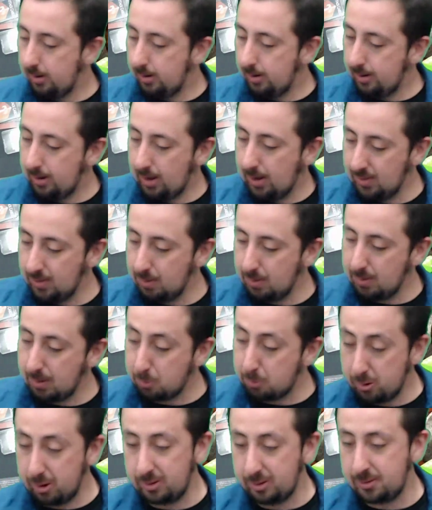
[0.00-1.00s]
And then my
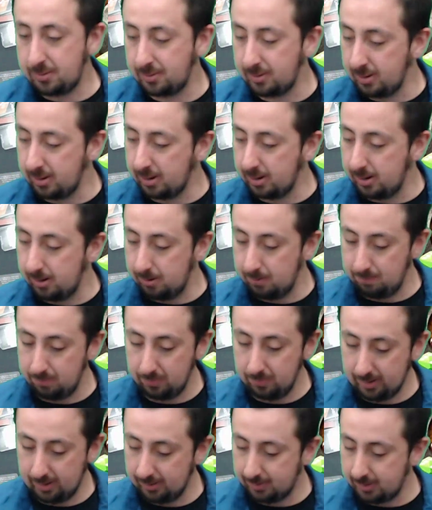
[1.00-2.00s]
priest is going to go.
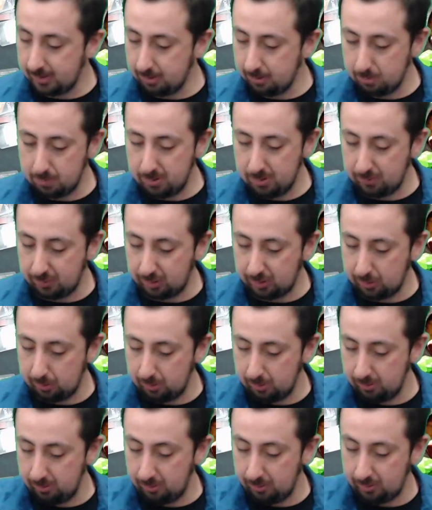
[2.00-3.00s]
He's going to remove 2
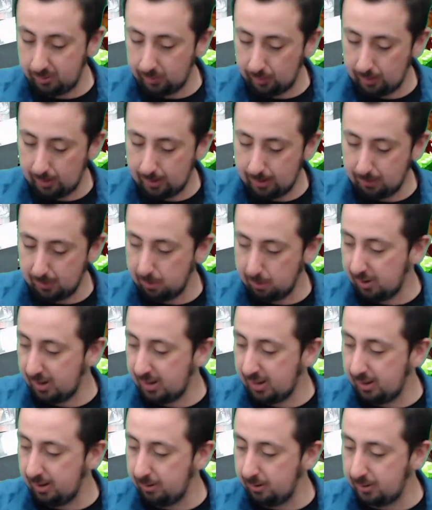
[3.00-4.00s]
wounds. I'm going to
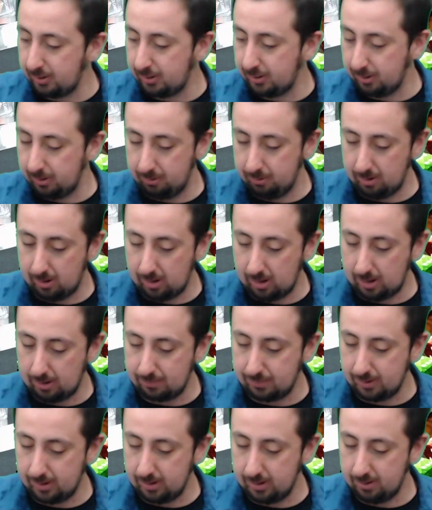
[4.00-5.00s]
heal 2 off
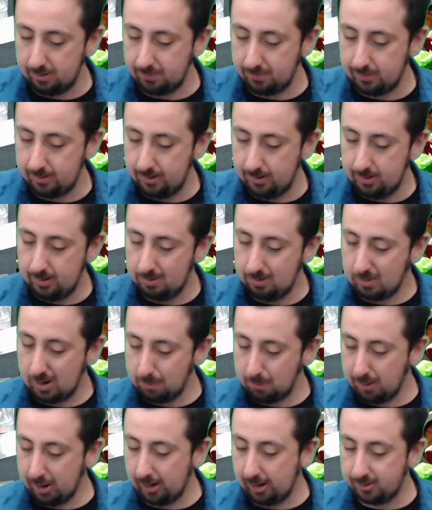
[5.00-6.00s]
of my
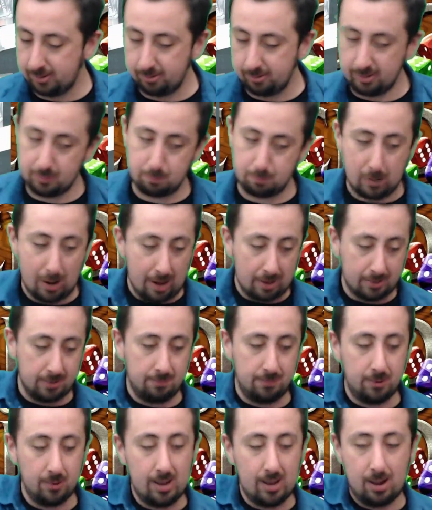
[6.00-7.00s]
mage, so he's back to
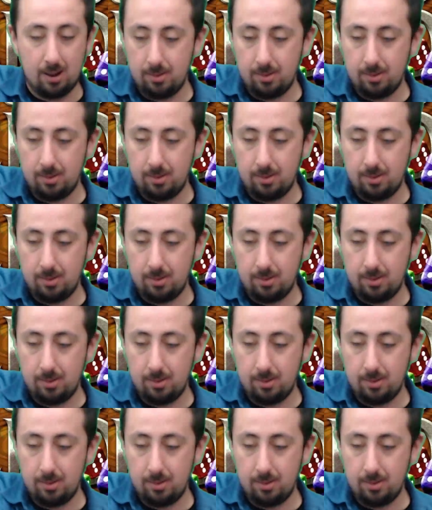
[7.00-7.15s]
full health.